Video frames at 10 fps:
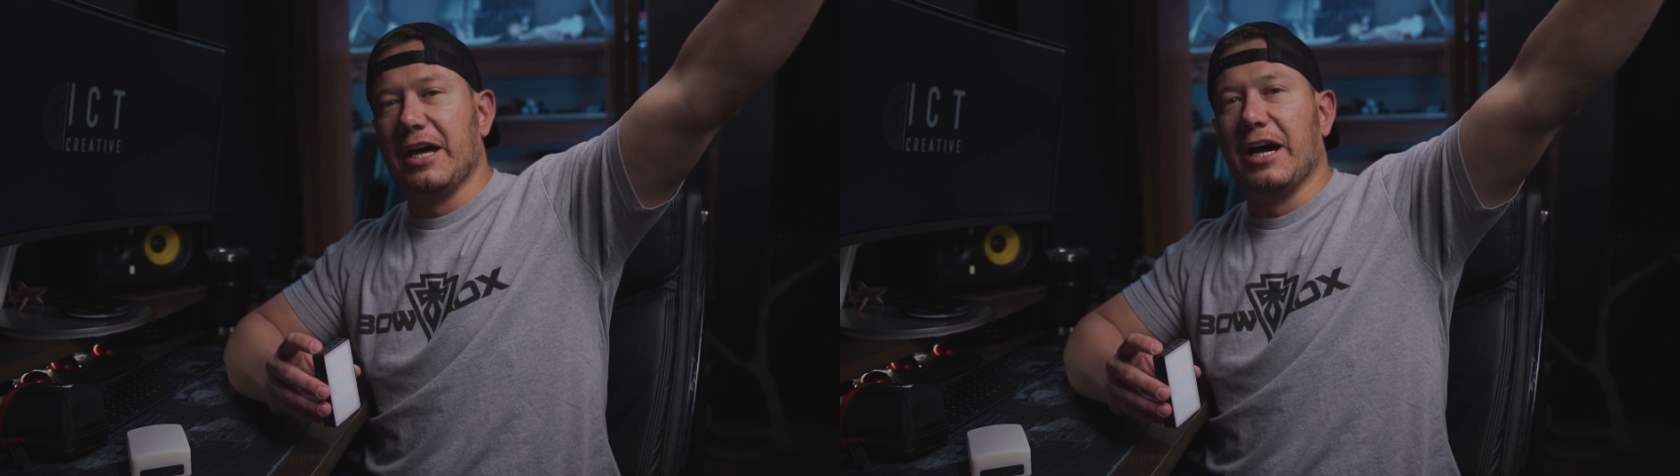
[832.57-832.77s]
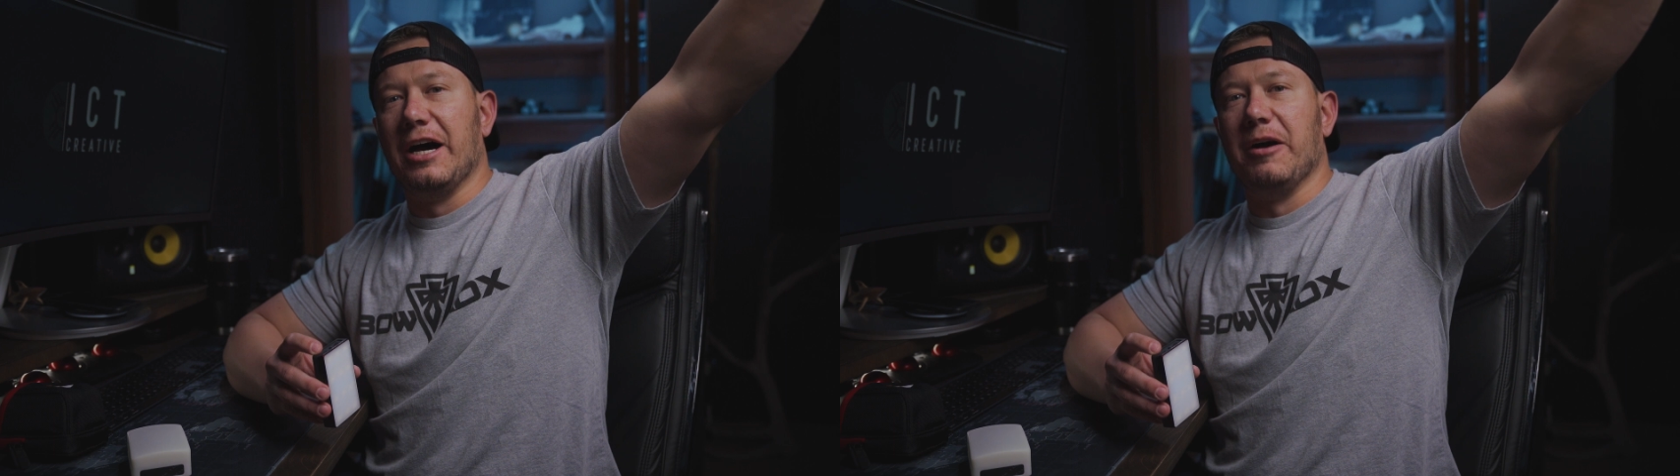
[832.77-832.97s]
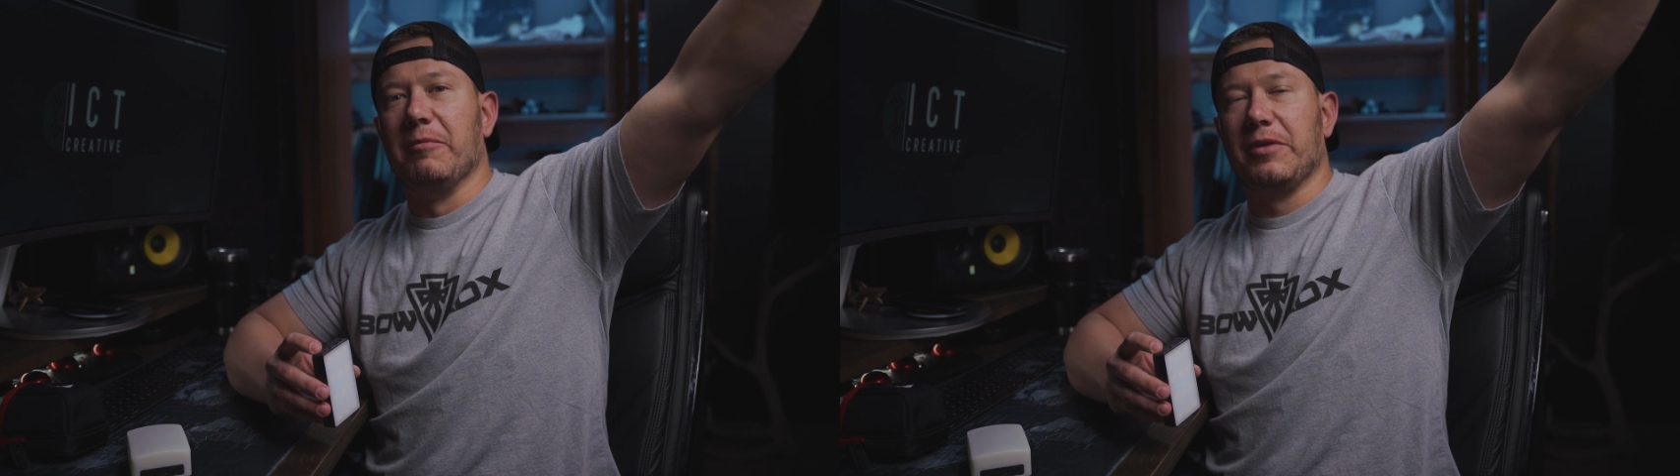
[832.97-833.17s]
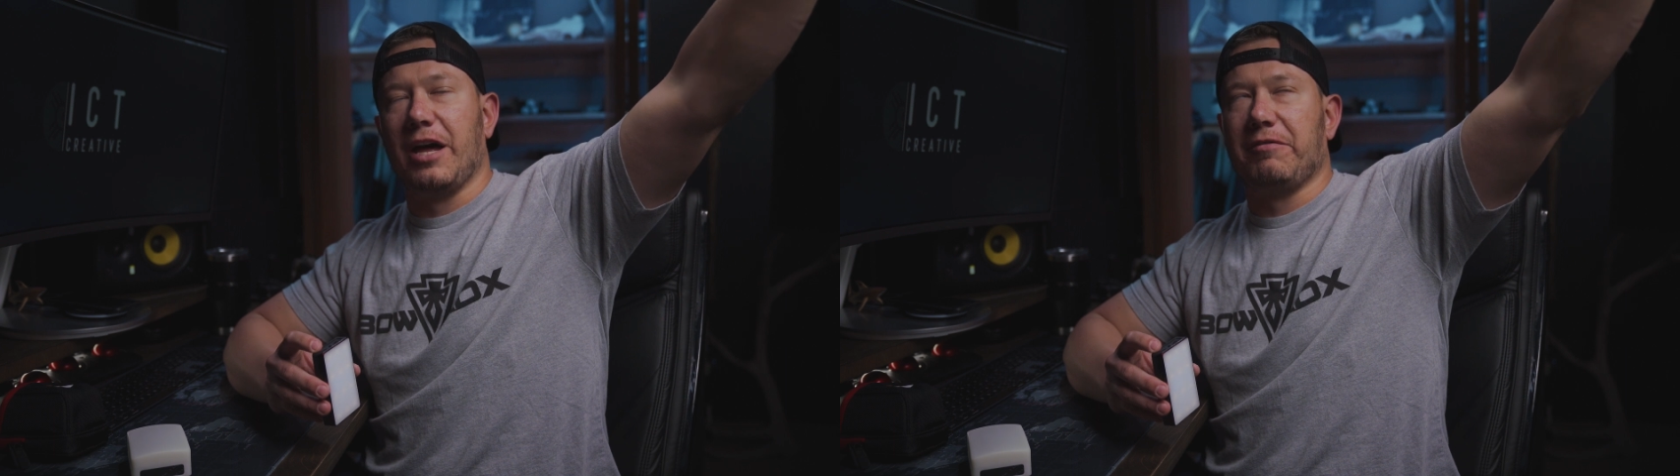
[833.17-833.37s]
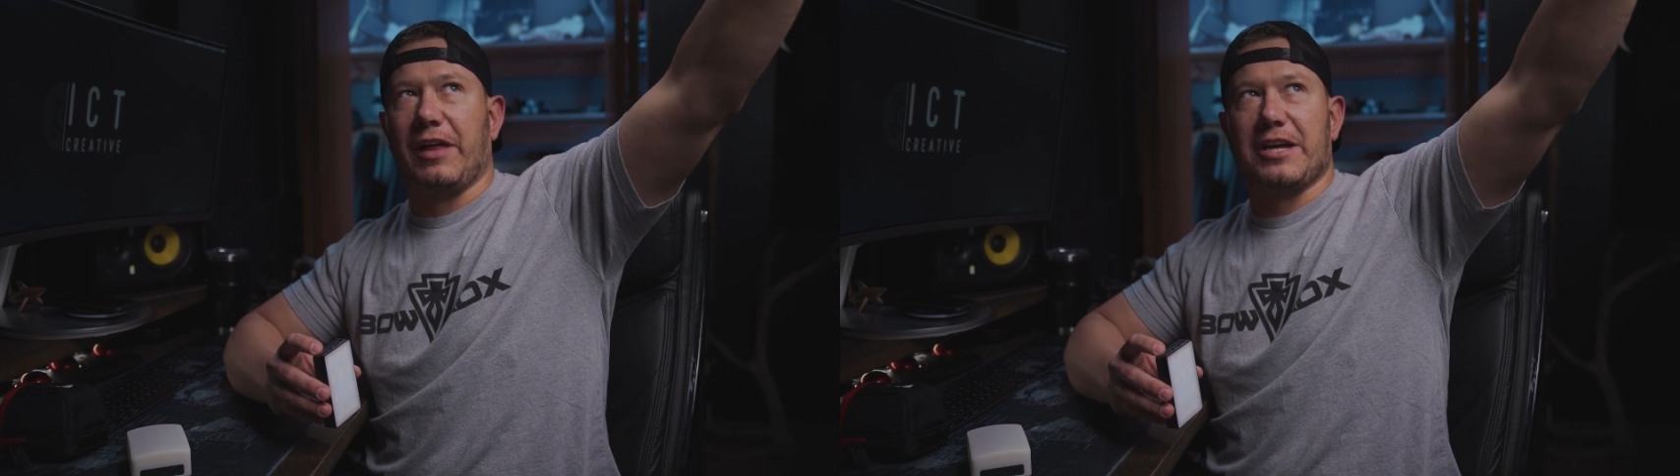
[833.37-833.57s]

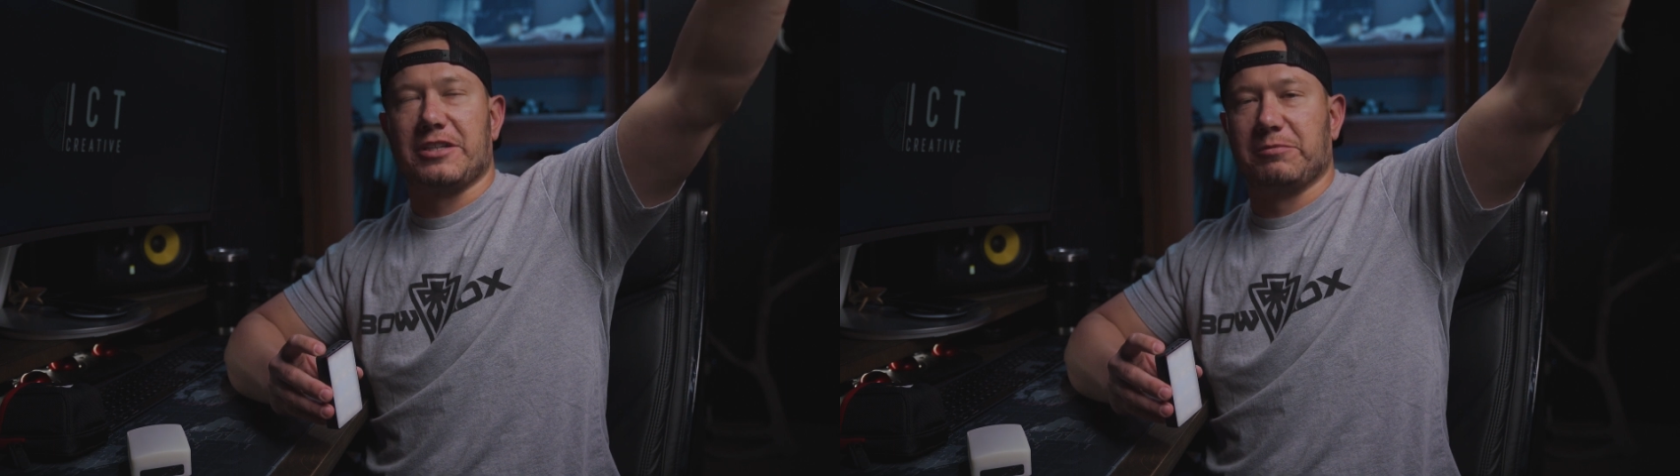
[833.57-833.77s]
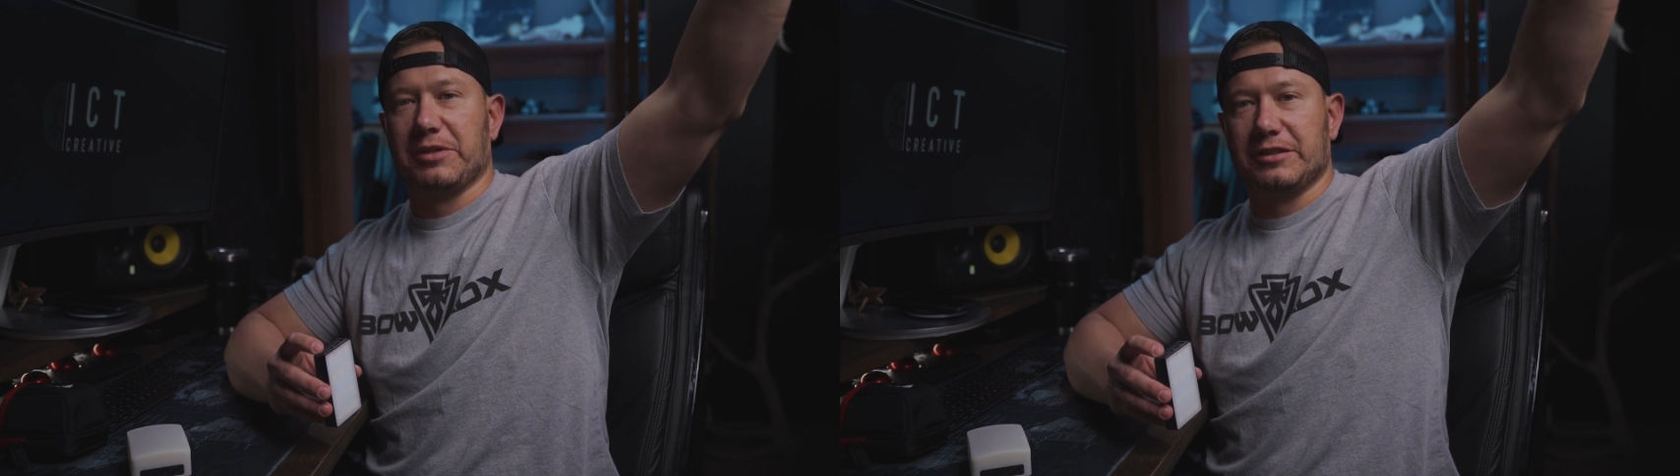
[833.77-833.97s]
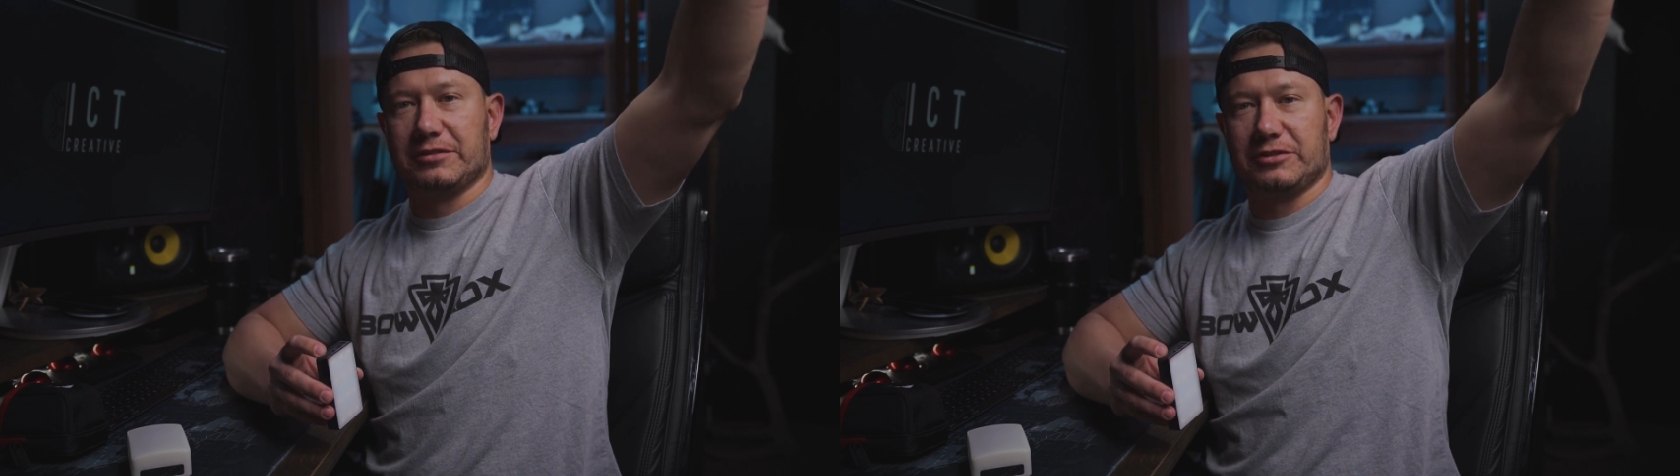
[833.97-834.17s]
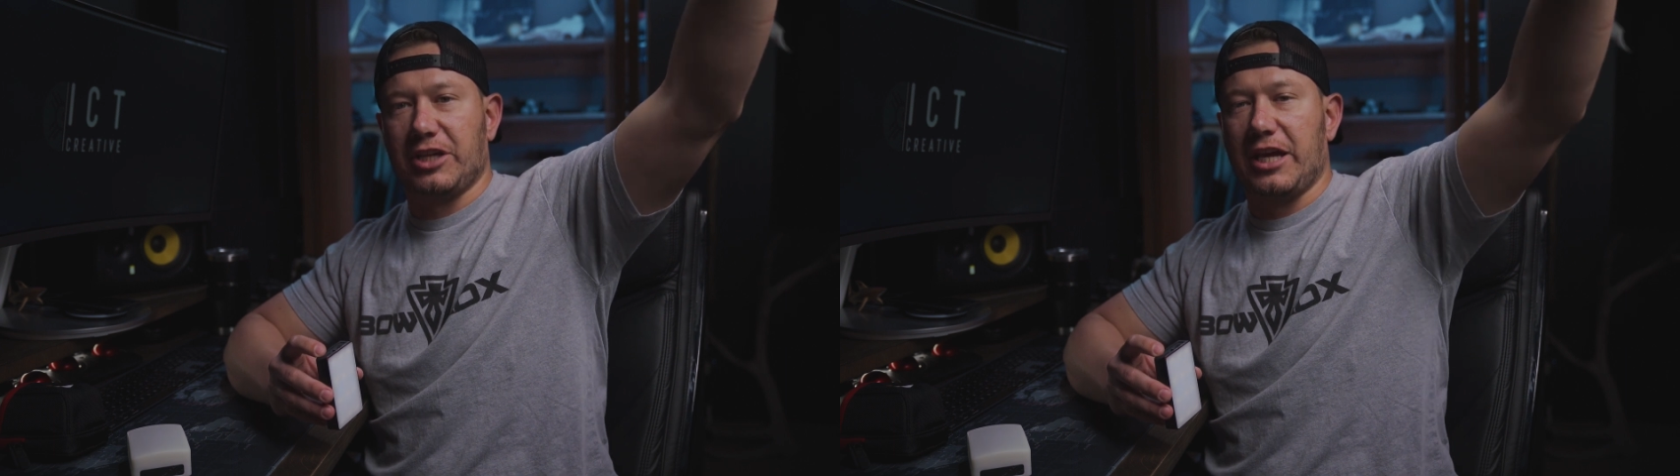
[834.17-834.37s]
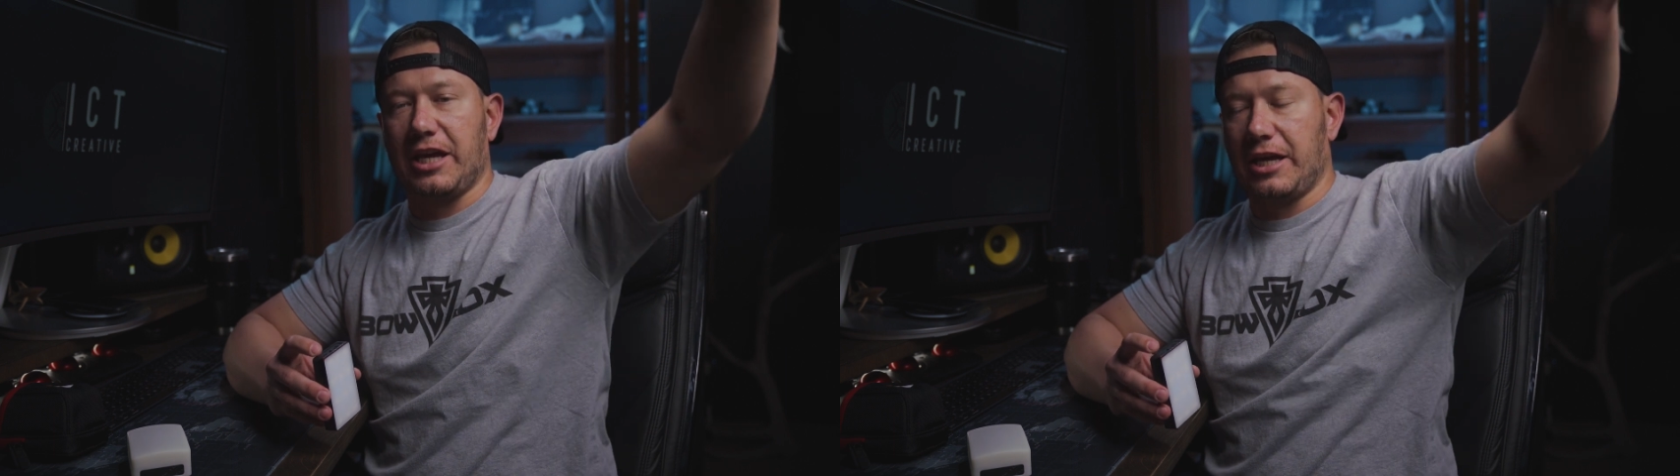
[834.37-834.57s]
Not flashing, but
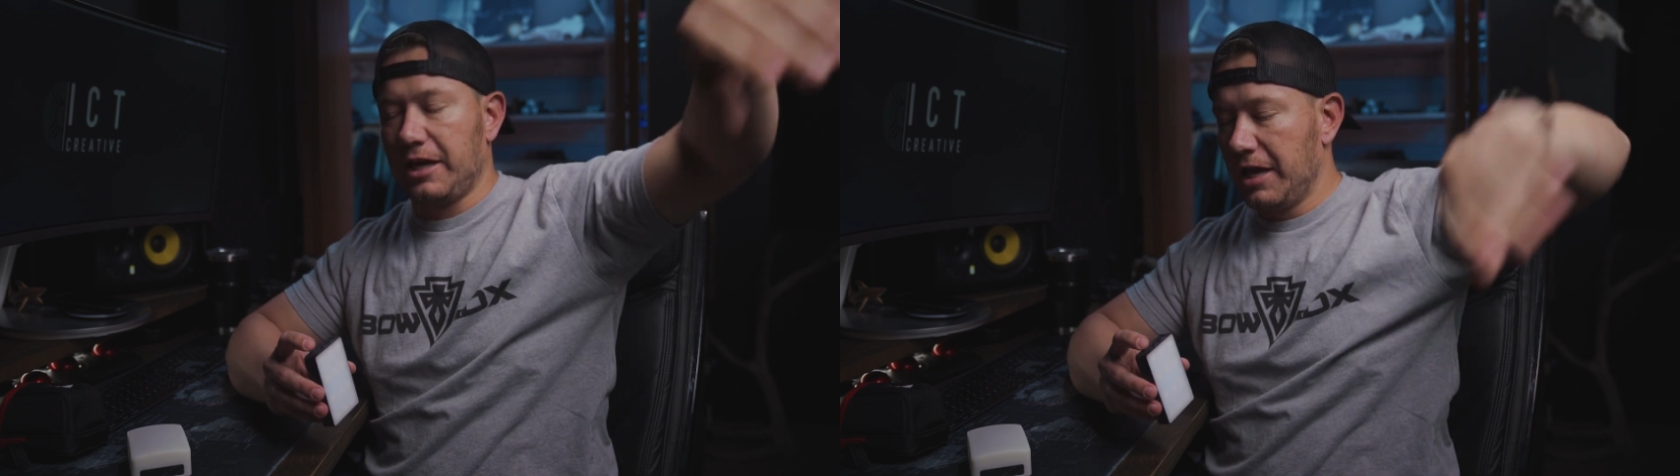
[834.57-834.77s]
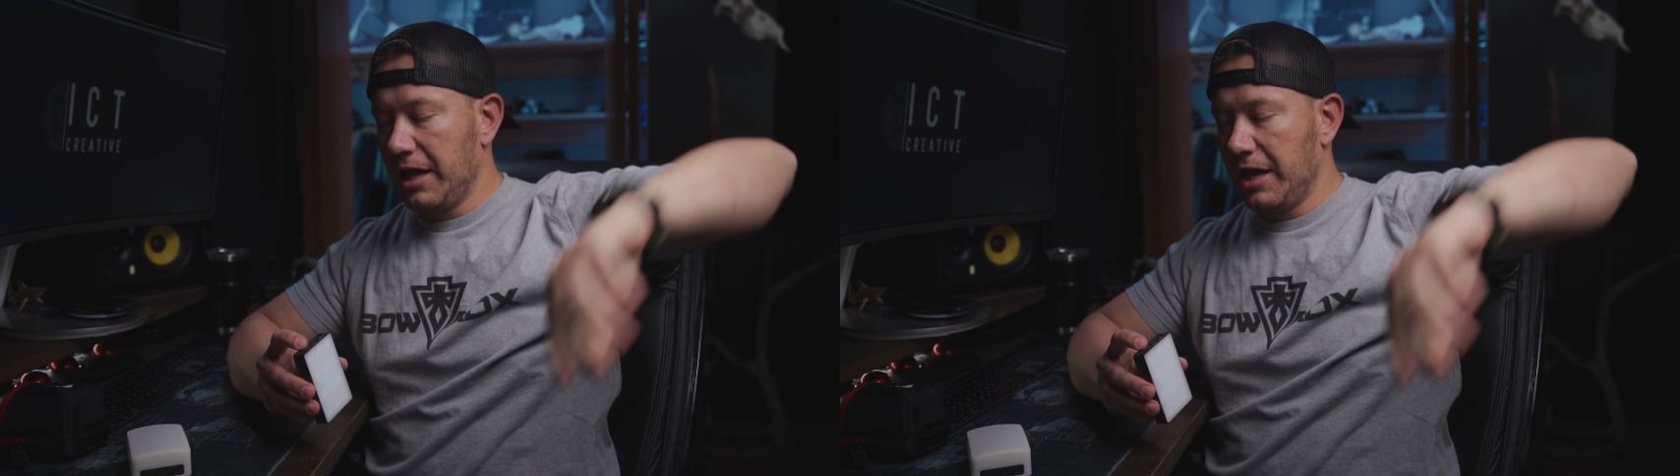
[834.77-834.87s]
shaking.